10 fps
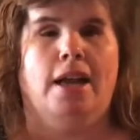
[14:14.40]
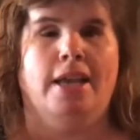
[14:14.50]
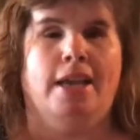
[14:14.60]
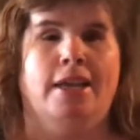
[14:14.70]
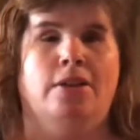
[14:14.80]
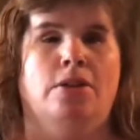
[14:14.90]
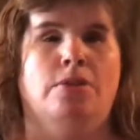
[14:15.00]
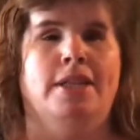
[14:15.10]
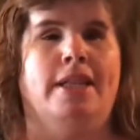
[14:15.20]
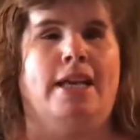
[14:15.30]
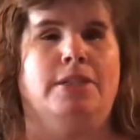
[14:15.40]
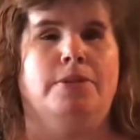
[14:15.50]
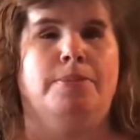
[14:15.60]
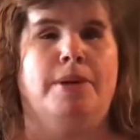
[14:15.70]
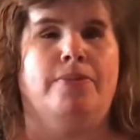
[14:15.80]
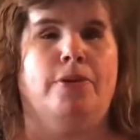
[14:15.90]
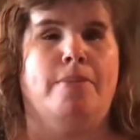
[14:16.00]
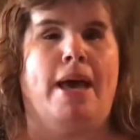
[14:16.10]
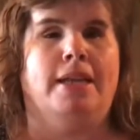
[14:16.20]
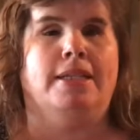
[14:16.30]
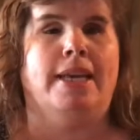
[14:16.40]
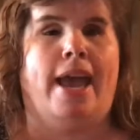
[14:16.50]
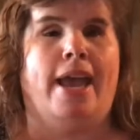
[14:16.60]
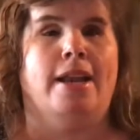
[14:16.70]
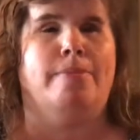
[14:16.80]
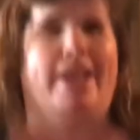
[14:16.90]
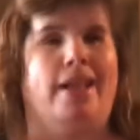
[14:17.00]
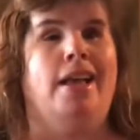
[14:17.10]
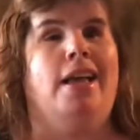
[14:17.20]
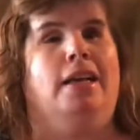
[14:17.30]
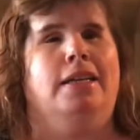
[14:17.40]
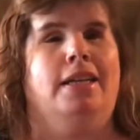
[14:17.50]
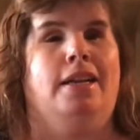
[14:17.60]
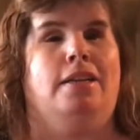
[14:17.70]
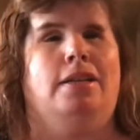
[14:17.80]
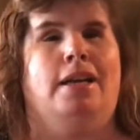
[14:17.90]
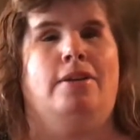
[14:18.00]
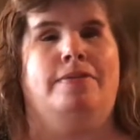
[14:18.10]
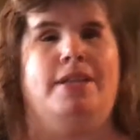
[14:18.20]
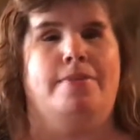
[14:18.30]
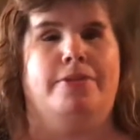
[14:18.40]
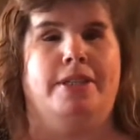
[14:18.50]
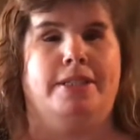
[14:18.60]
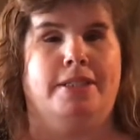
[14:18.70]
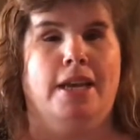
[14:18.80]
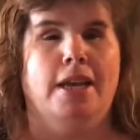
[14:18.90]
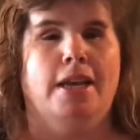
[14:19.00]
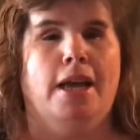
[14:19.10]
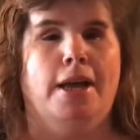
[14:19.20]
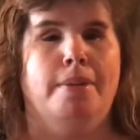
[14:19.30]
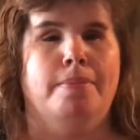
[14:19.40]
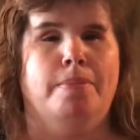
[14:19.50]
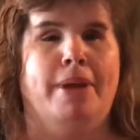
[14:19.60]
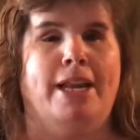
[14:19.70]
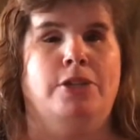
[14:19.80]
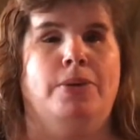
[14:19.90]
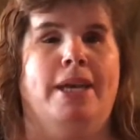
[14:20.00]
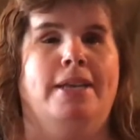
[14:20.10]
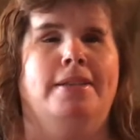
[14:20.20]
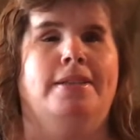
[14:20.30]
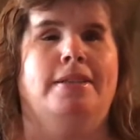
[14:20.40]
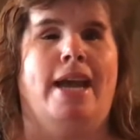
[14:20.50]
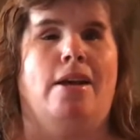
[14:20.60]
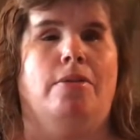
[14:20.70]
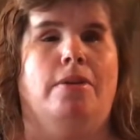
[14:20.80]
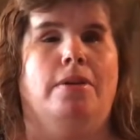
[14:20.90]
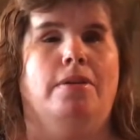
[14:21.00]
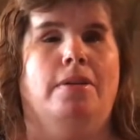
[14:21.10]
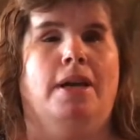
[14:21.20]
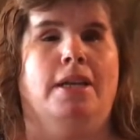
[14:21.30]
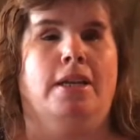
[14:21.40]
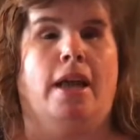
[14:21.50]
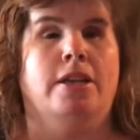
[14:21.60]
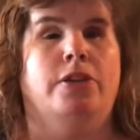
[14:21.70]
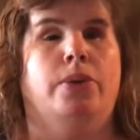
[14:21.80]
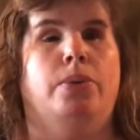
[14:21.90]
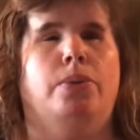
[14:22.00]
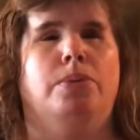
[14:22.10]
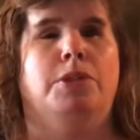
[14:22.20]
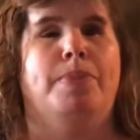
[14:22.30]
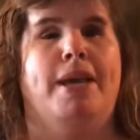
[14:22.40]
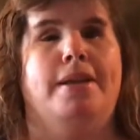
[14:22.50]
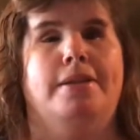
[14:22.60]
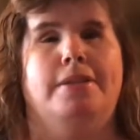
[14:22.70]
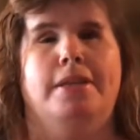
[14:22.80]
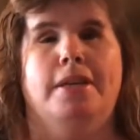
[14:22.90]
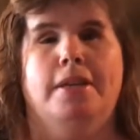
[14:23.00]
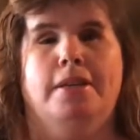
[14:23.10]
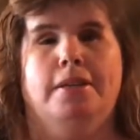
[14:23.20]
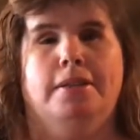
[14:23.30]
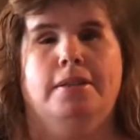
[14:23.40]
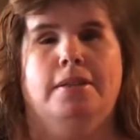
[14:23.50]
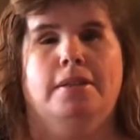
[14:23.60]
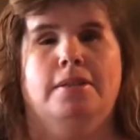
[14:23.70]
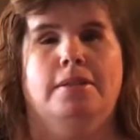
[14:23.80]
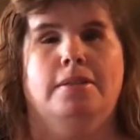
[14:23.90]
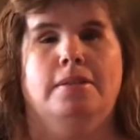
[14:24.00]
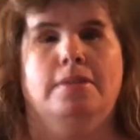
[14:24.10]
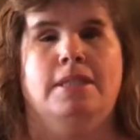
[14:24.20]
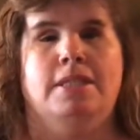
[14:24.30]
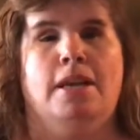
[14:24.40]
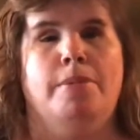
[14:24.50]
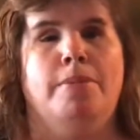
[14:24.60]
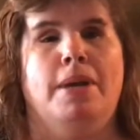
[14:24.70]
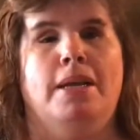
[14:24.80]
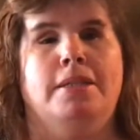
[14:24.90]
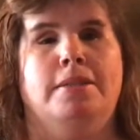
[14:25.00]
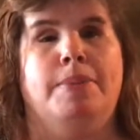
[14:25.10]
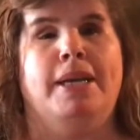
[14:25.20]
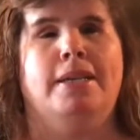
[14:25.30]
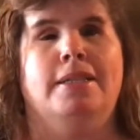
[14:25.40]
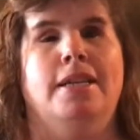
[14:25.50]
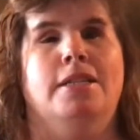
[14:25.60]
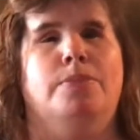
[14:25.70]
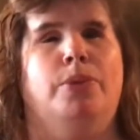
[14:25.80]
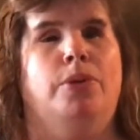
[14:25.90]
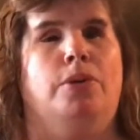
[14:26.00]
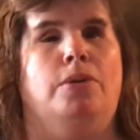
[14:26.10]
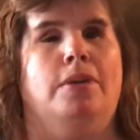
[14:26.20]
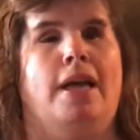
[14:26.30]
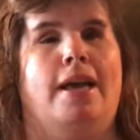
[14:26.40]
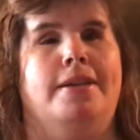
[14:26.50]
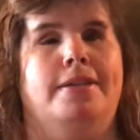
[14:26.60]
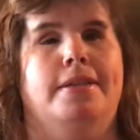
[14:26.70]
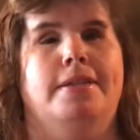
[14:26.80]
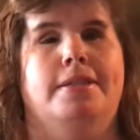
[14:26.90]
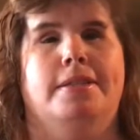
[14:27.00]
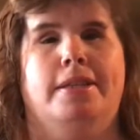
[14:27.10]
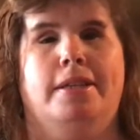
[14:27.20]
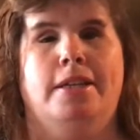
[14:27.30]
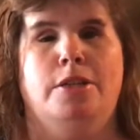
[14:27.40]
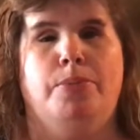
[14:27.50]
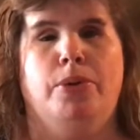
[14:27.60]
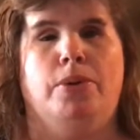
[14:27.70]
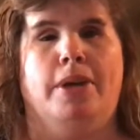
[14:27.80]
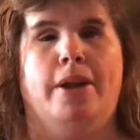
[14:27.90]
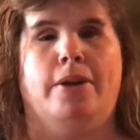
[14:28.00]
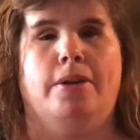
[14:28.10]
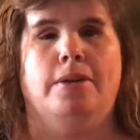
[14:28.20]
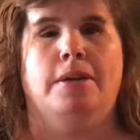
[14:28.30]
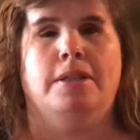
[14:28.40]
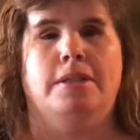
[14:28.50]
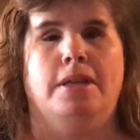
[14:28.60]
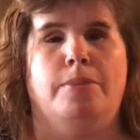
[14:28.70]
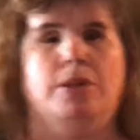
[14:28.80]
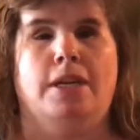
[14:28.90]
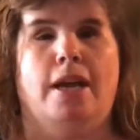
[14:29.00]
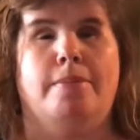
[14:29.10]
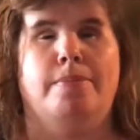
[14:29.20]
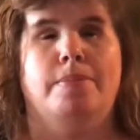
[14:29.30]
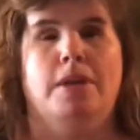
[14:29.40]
It'll only last with me for about a day, and I'm like, I don't have time for this. But I do get down. I do spend the summer months, because it is brutal, guys. It's brutal here in the summertime.